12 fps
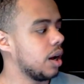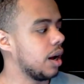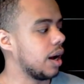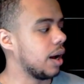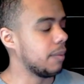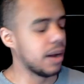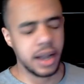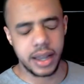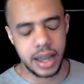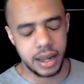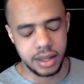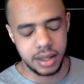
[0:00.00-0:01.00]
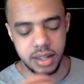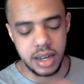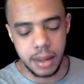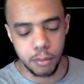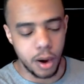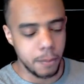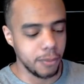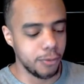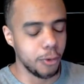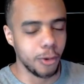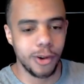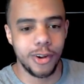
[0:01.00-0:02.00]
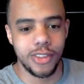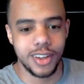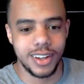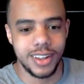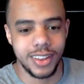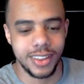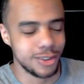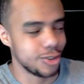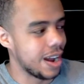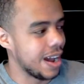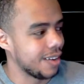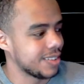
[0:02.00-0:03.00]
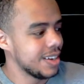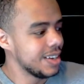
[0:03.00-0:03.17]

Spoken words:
I got to get the name right before the draft.